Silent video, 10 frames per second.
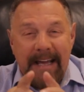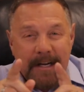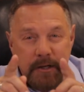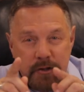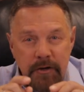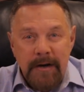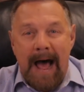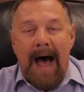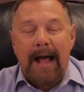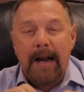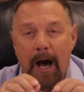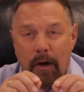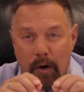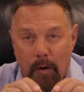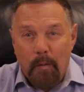it is not a
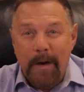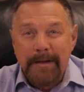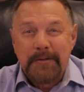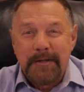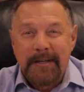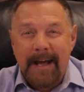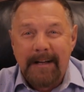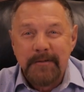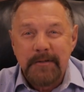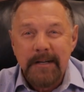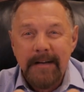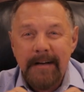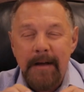coincidence